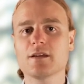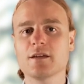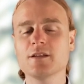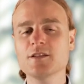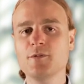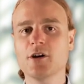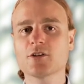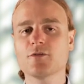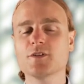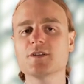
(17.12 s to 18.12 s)
In this
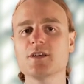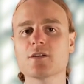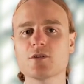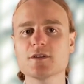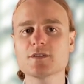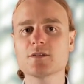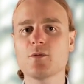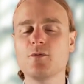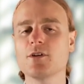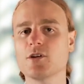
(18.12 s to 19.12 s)
part of the series,
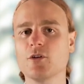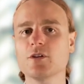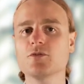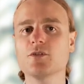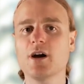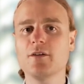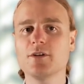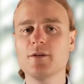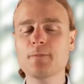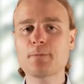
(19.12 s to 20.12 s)
we are going to
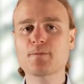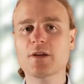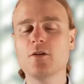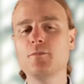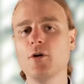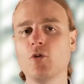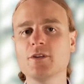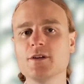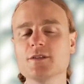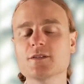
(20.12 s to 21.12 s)
cover the
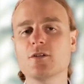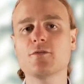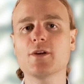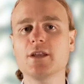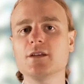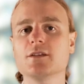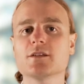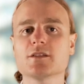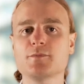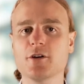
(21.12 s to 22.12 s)
components of any
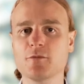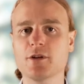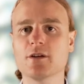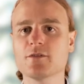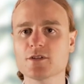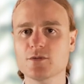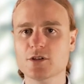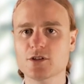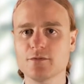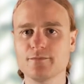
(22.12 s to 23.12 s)
Sparkplug
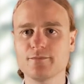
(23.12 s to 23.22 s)
infrastructure.